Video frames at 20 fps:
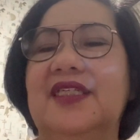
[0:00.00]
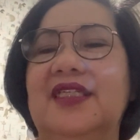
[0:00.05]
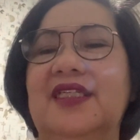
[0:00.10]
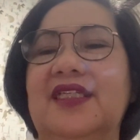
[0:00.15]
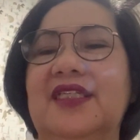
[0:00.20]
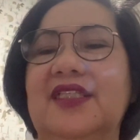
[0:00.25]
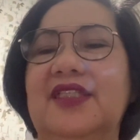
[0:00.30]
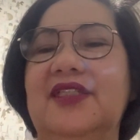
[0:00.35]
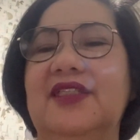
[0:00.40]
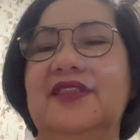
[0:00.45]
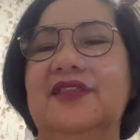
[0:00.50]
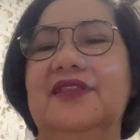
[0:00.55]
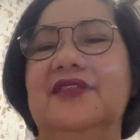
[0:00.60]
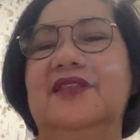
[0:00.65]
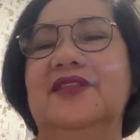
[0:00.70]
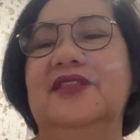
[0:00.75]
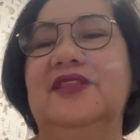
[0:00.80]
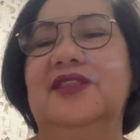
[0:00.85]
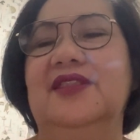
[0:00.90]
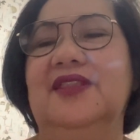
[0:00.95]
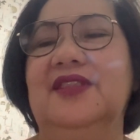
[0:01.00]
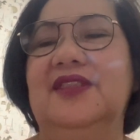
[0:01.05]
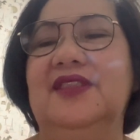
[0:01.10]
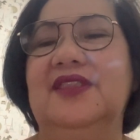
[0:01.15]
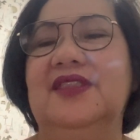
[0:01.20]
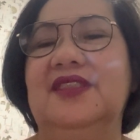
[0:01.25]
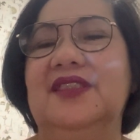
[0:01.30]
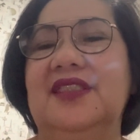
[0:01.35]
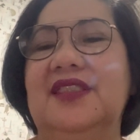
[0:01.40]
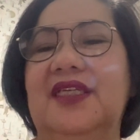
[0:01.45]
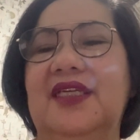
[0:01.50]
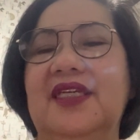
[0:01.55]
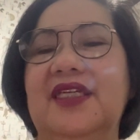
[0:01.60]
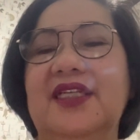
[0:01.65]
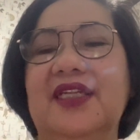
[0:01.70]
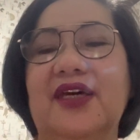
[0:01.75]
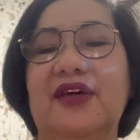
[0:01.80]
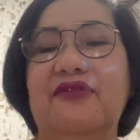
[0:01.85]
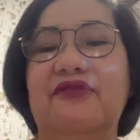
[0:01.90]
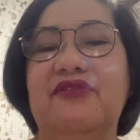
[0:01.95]
in the
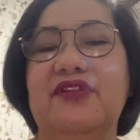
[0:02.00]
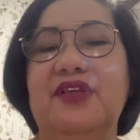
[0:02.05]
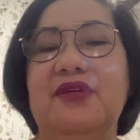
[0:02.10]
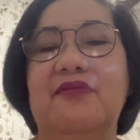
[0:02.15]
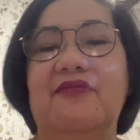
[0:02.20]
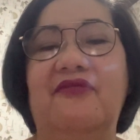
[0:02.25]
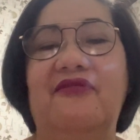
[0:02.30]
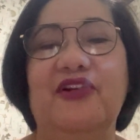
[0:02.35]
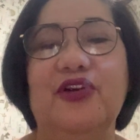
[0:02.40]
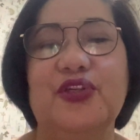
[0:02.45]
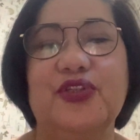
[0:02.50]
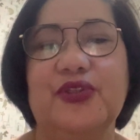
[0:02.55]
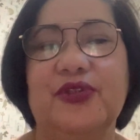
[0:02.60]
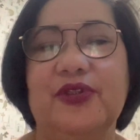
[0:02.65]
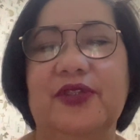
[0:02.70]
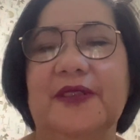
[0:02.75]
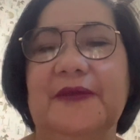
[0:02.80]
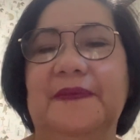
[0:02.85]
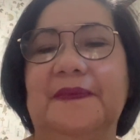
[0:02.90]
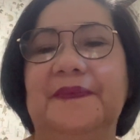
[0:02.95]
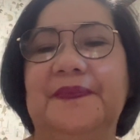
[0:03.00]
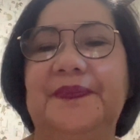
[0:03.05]
NIV version.